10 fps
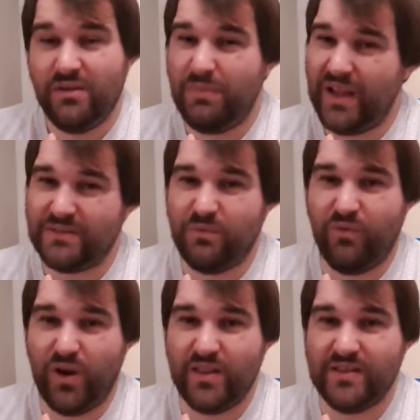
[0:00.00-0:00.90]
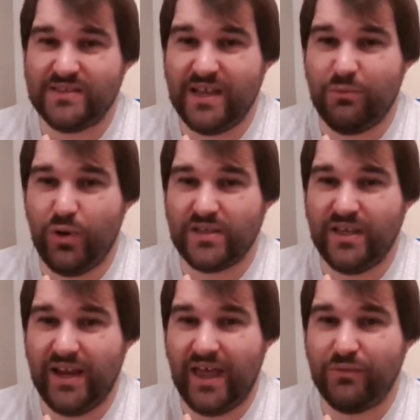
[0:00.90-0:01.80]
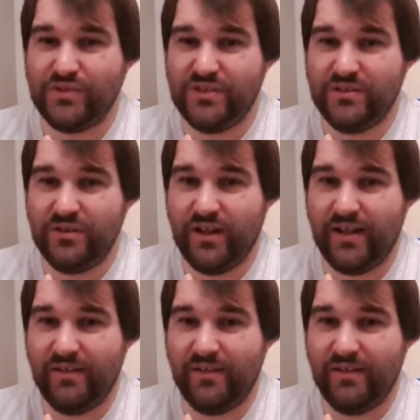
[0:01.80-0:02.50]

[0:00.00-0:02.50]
But that's provided the table actually allows you to do that.